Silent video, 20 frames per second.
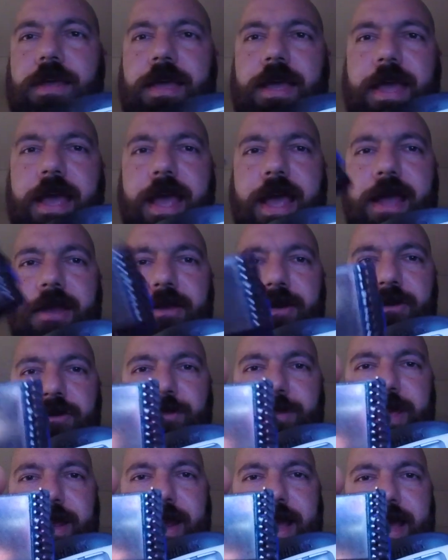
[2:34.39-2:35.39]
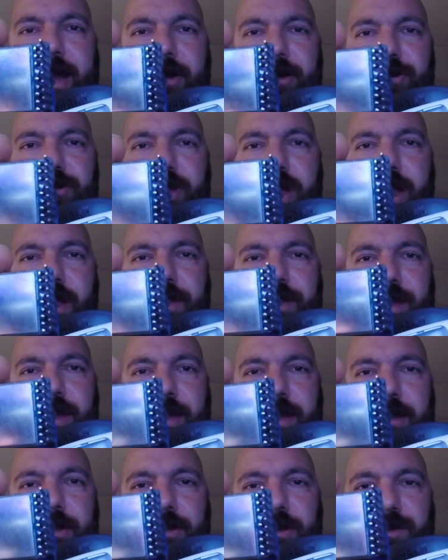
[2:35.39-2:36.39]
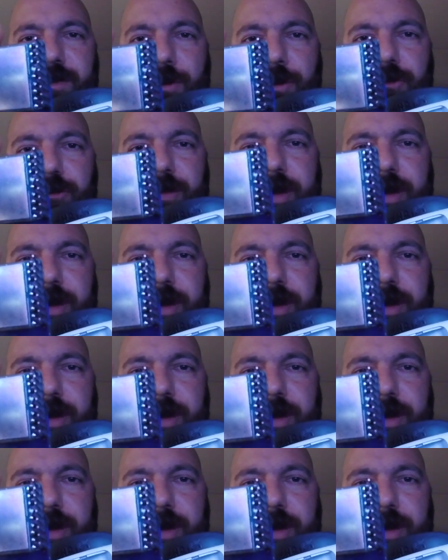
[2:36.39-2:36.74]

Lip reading: And there's pin headers on the LaForge